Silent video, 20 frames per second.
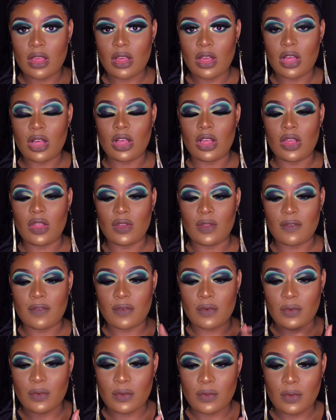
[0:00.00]

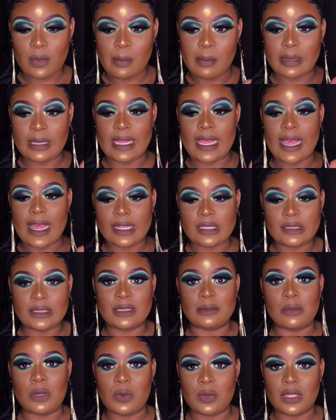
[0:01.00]
colorful black
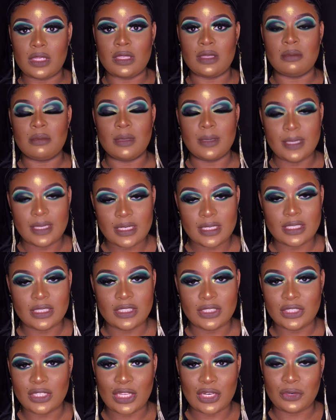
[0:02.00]
smoky blended
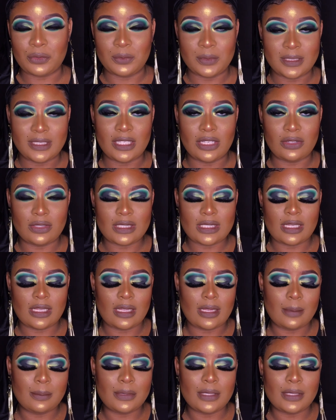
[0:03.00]
look in a really long time,